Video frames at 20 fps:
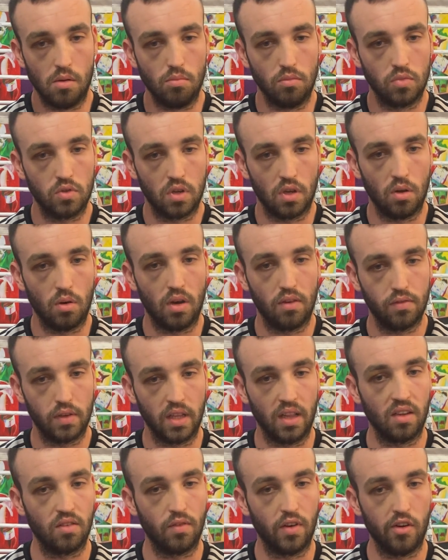So I think
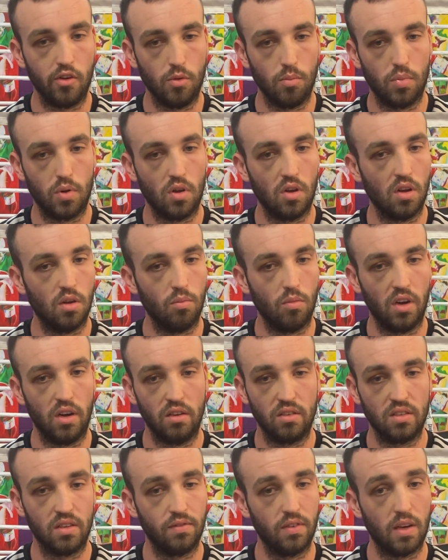that's very important.
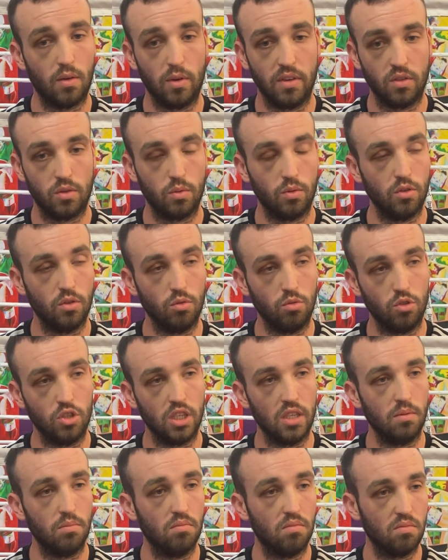Whereas if I went to a new
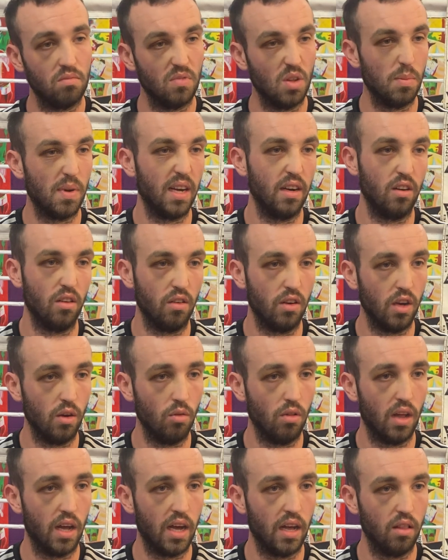gym, they might not know
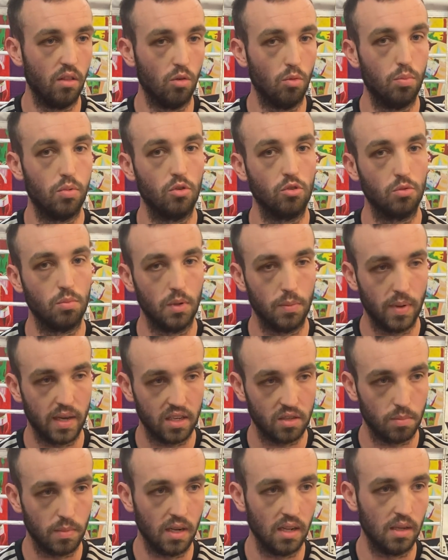that. They'll push me
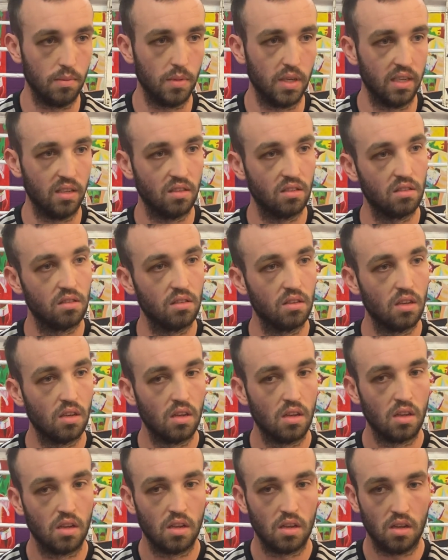past my limits.
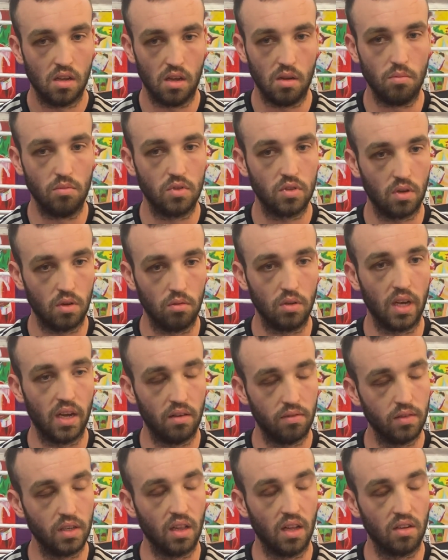So yeah, I
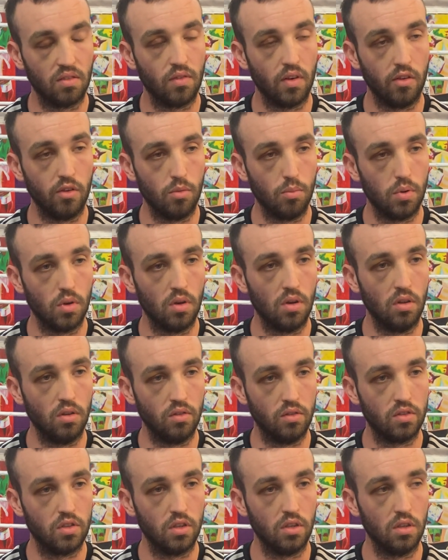think that's very important
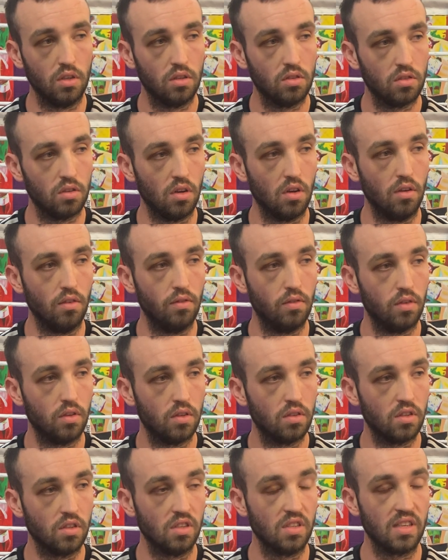to sort of
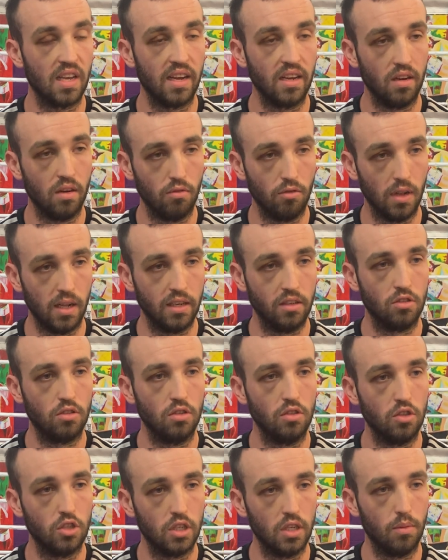sustain a
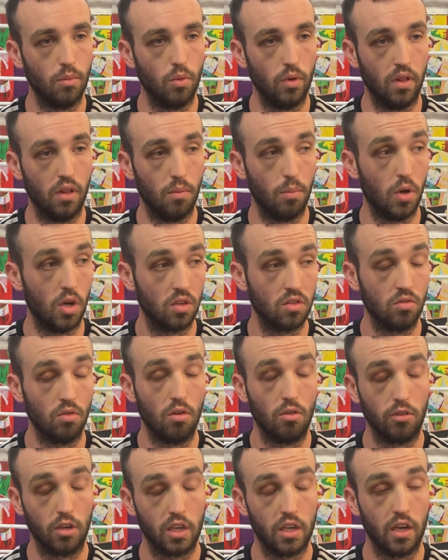relationship with a boxer
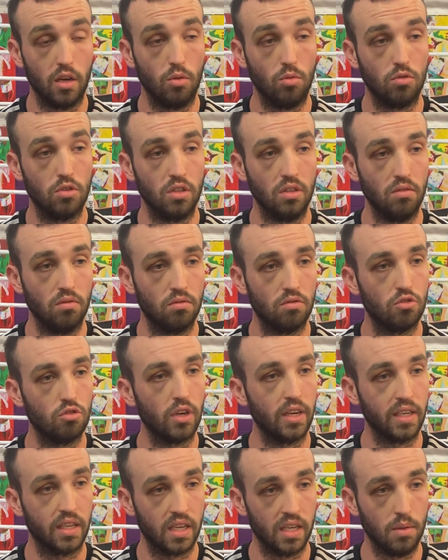or a coach and try
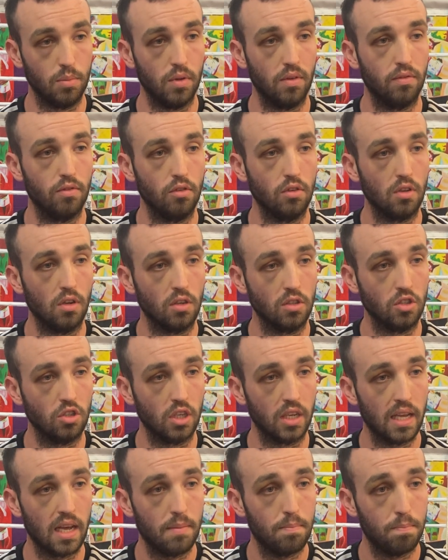and keep it for as long as you
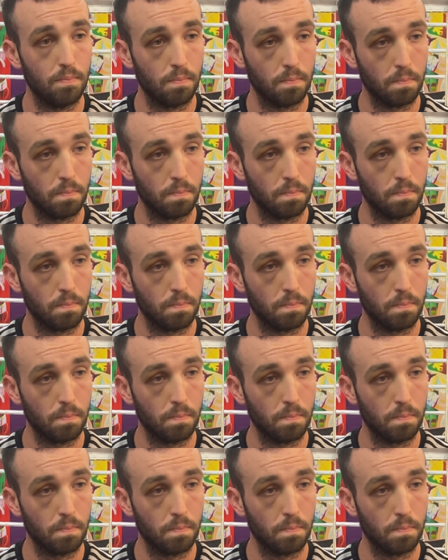can.